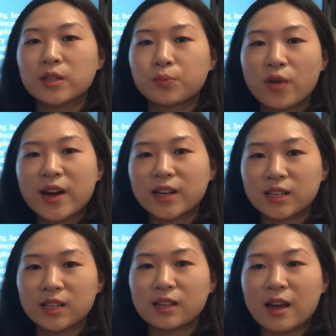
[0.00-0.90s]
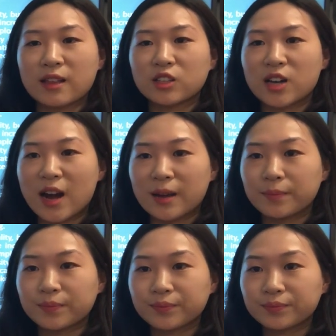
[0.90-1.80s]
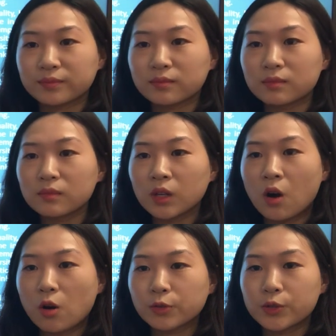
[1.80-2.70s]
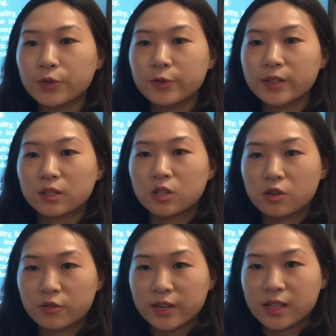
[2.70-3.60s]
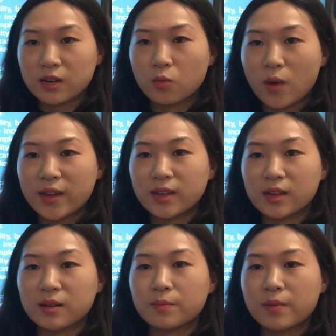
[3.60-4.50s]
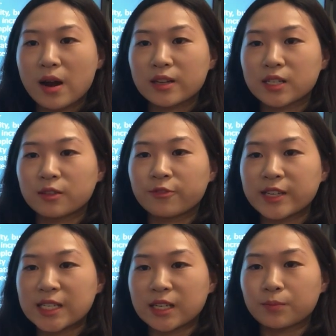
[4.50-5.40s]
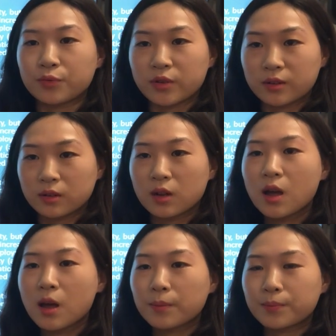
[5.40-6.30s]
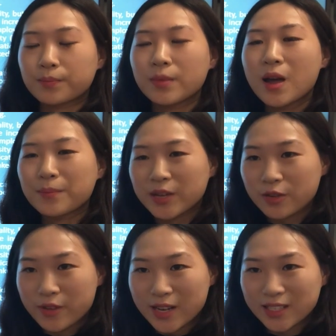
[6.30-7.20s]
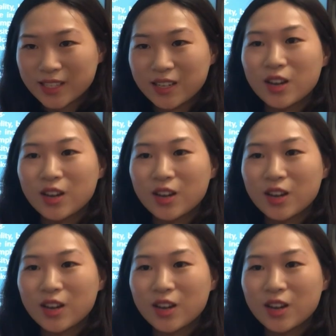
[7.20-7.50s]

pregnant at the time or during their 1-year breastfeeding period.